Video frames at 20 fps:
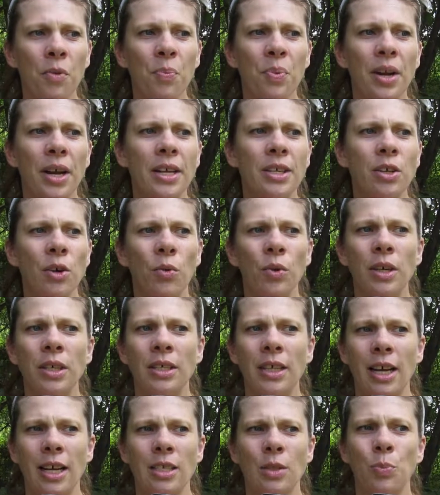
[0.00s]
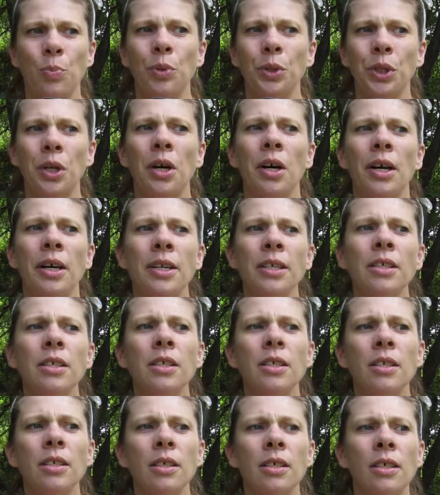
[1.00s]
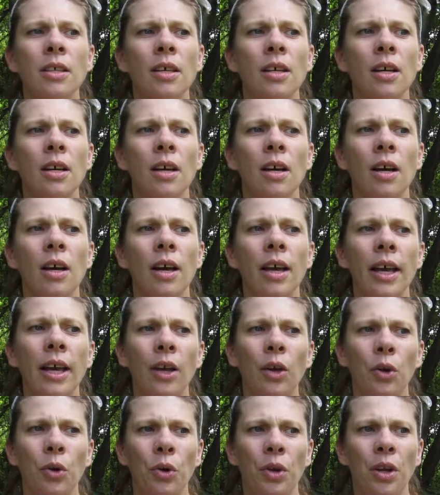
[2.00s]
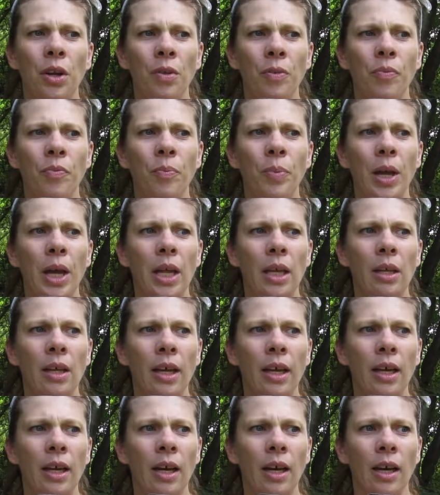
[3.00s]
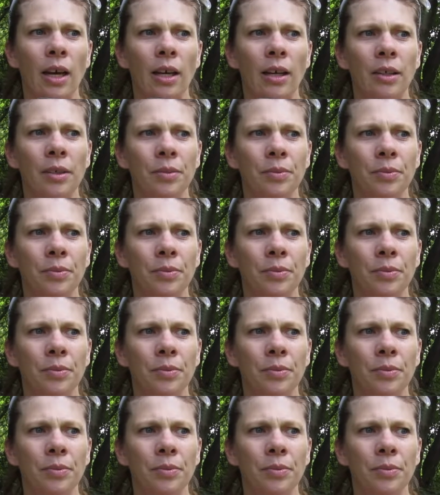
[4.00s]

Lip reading: but I don't want to say it's blonde. It could have been like a